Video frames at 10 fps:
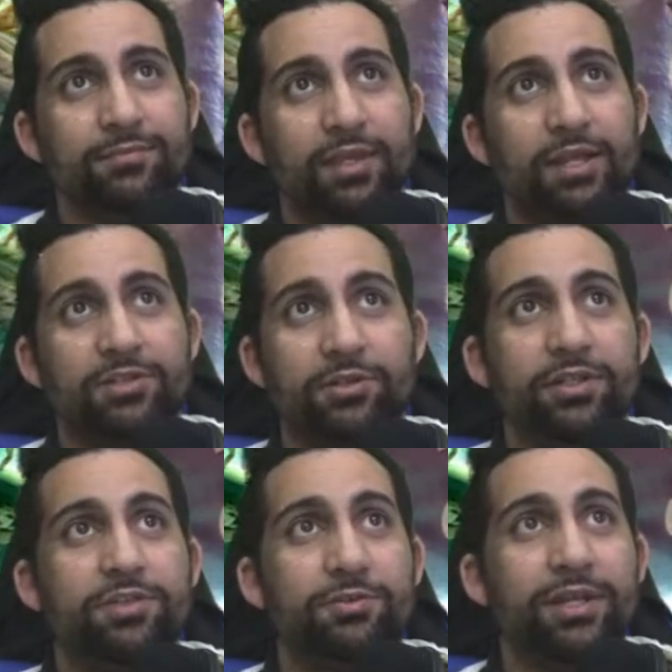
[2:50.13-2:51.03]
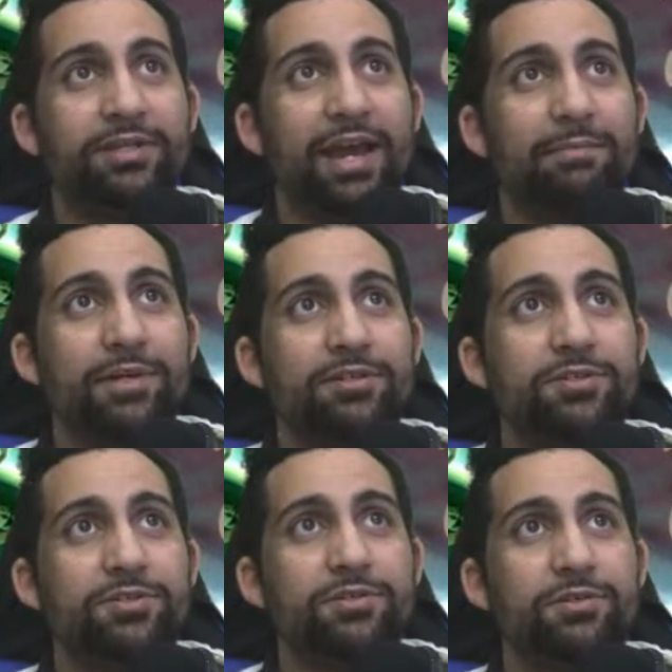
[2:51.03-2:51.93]
It's only 3
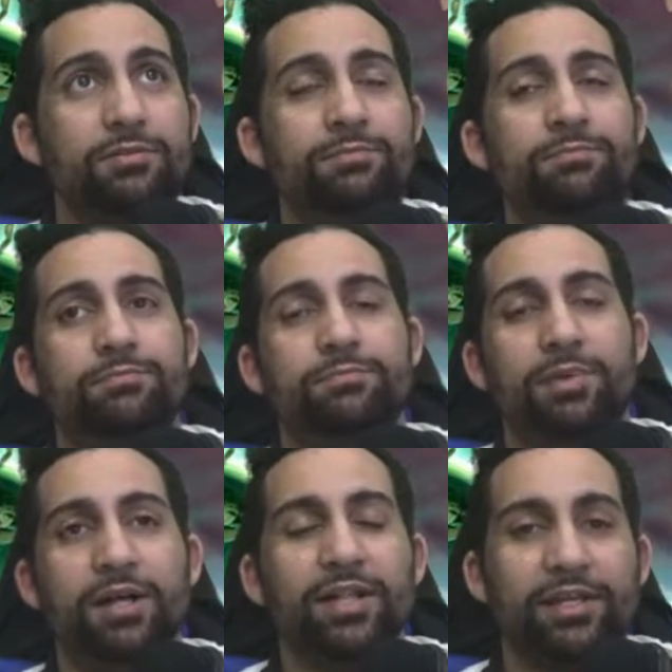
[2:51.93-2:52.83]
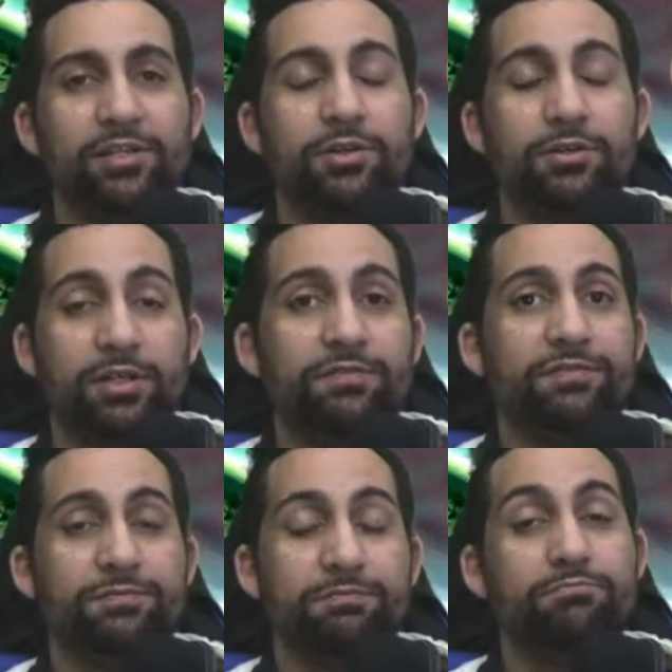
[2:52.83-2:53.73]
damage, but like, you know,
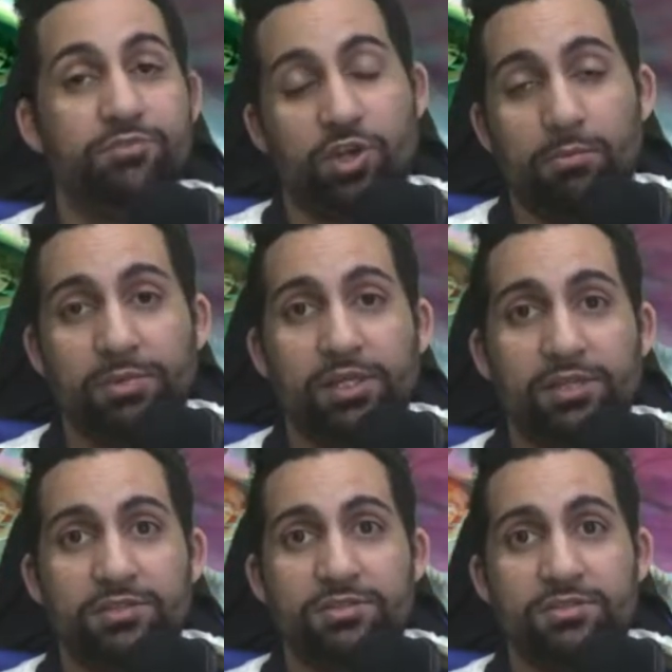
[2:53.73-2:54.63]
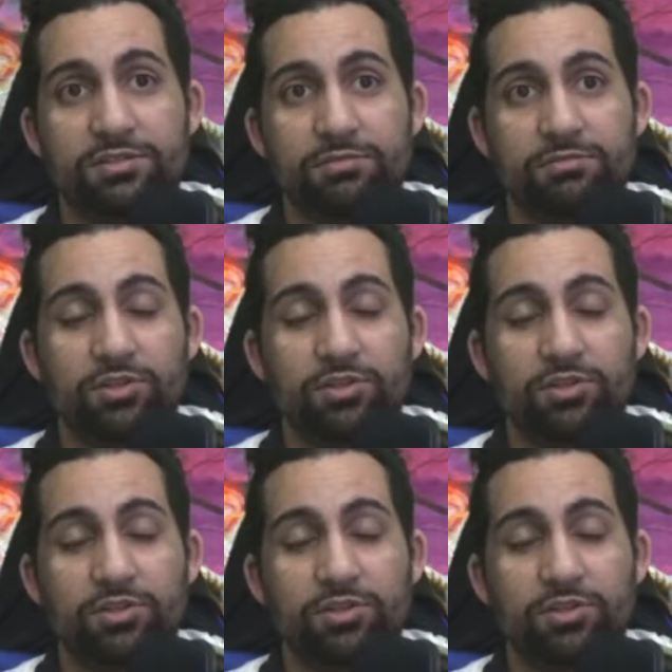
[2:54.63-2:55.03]
if zombies,